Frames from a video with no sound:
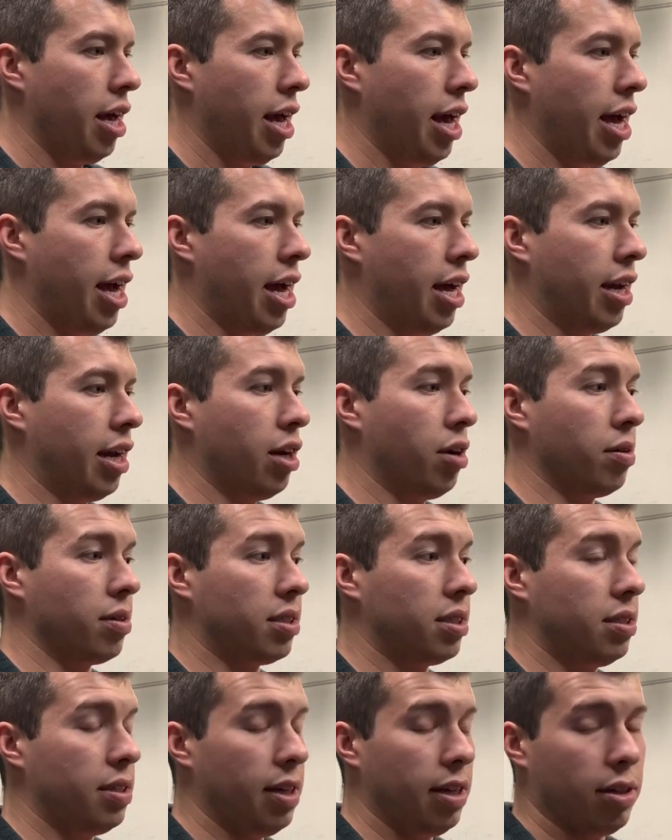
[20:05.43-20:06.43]
And I know it's
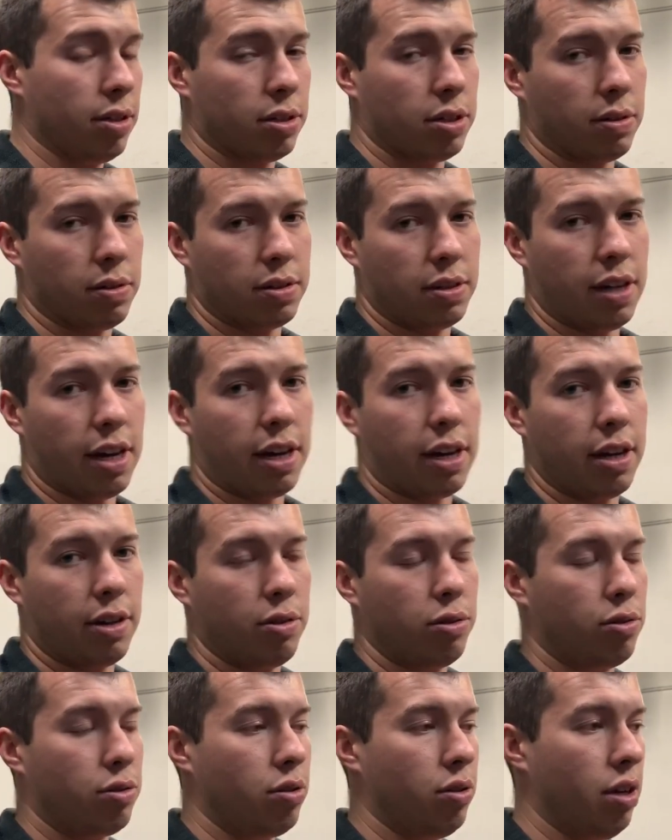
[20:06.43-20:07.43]
steel, so it's not
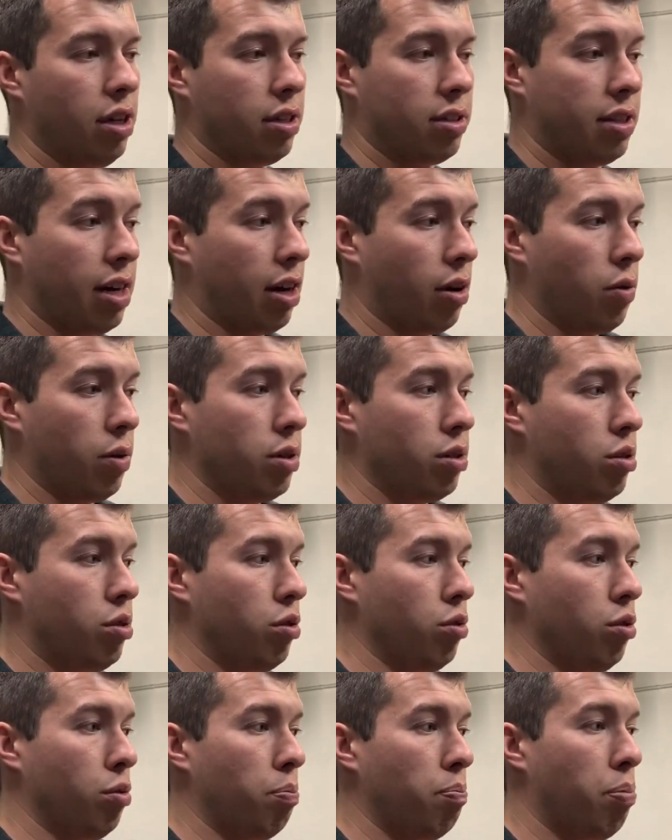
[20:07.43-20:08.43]
going
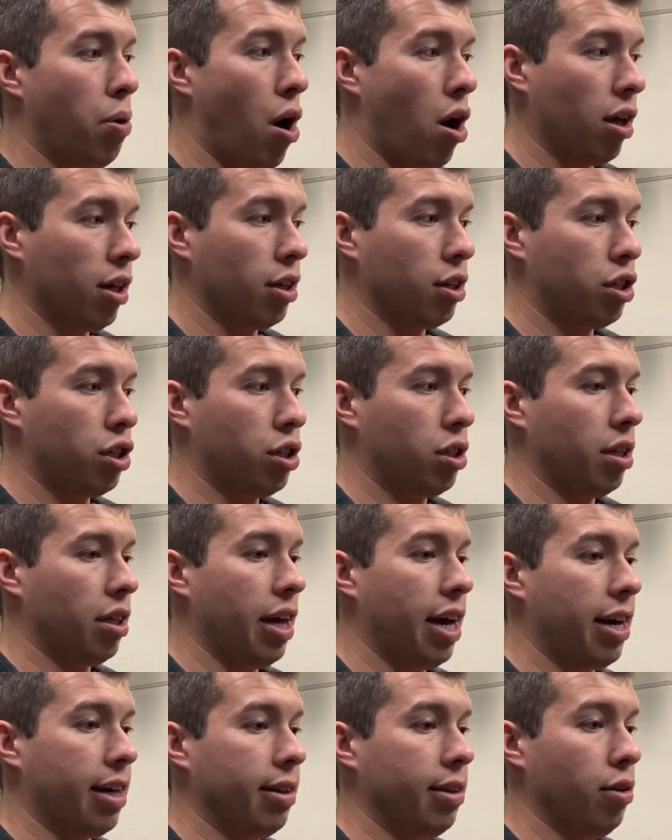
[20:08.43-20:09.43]
to polish
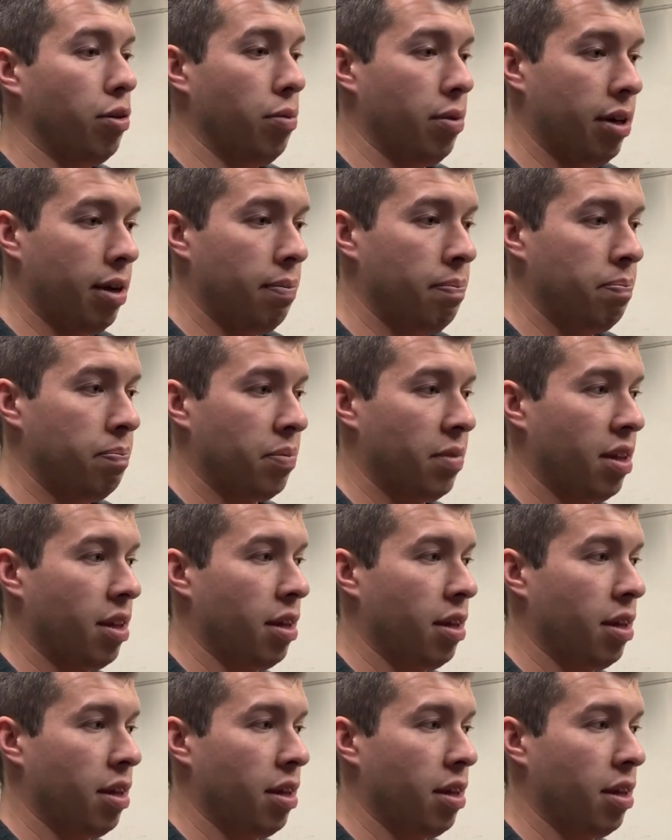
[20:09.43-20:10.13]
like aluminum,